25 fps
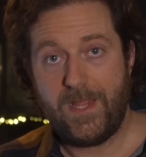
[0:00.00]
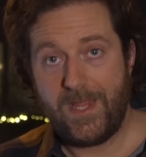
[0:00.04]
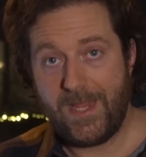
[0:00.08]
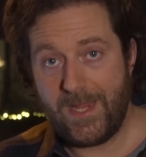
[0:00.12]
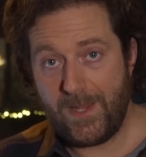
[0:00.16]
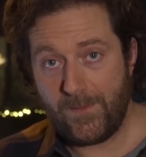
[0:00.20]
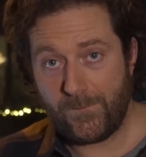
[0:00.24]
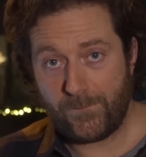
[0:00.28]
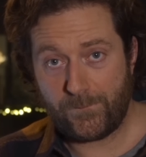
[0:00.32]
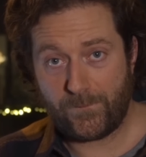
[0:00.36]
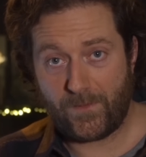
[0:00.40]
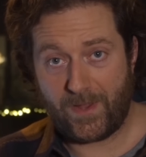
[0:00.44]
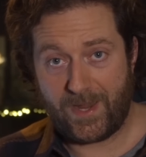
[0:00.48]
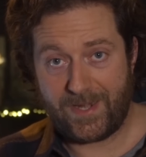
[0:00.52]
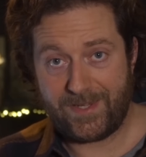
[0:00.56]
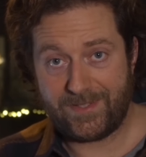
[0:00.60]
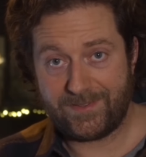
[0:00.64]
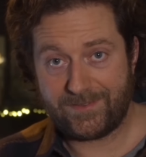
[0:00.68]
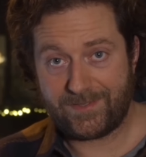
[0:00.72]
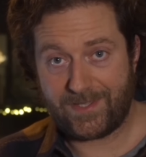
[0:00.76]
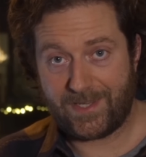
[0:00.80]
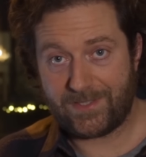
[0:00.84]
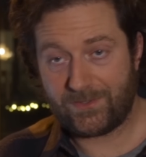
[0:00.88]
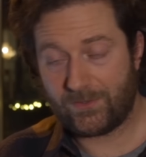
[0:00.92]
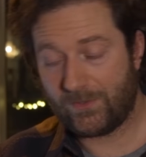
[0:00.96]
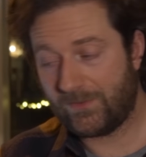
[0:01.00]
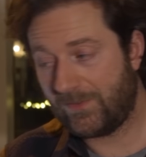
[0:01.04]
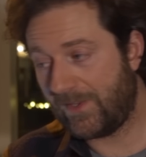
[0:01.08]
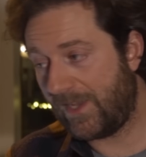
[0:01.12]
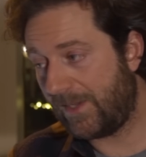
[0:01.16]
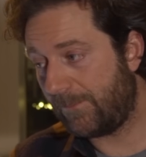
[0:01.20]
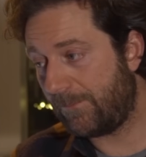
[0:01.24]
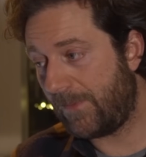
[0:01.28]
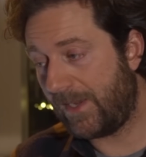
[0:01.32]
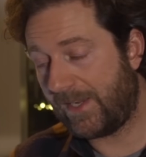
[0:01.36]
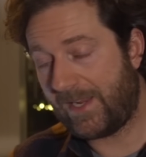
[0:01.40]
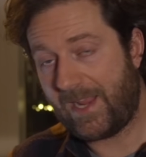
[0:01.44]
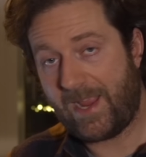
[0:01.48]
If I decide to
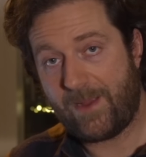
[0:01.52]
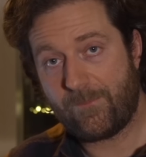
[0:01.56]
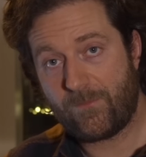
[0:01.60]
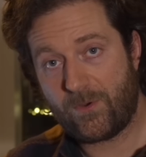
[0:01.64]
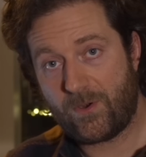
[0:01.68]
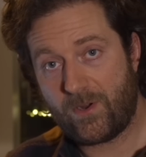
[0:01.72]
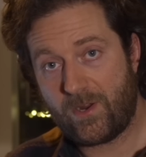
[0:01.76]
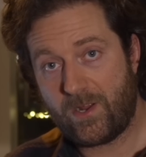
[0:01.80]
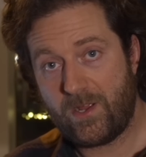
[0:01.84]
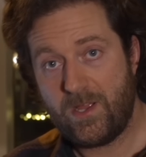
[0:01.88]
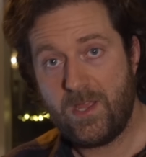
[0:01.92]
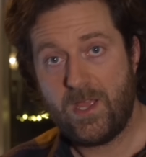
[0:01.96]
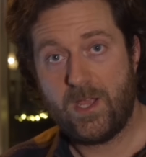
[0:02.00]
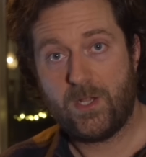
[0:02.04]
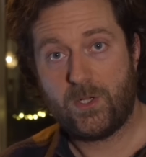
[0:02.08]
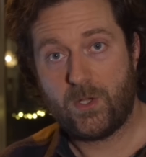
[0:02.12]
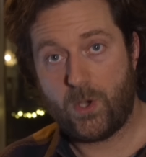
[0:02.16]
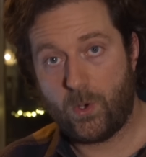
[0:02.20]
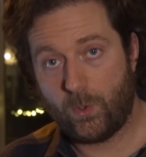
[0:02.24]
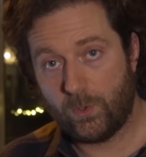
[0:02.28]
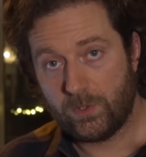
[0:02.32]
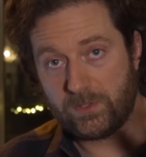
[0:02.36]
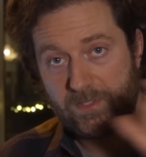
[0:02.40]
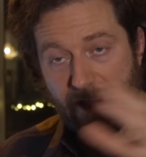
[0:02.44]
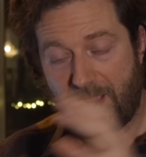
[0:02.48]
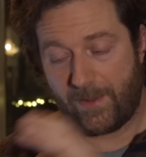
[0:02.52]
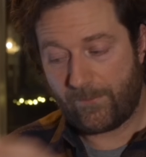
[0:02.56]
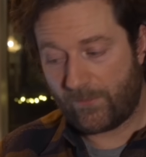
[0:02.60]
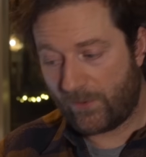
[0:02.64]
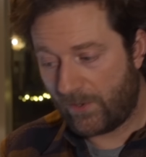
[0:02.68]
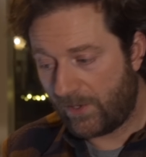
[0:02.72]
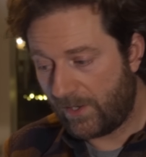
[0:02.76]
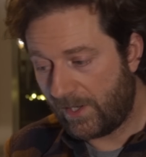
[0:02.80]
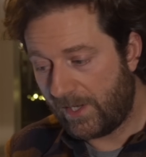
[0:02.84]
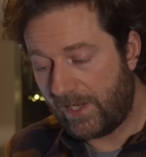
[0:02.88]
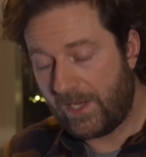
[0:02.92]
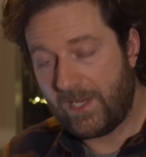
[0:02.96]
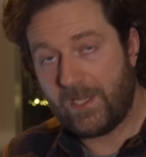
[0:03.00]
take my camera, cold
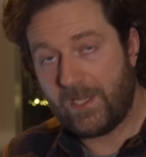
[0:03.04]
camera,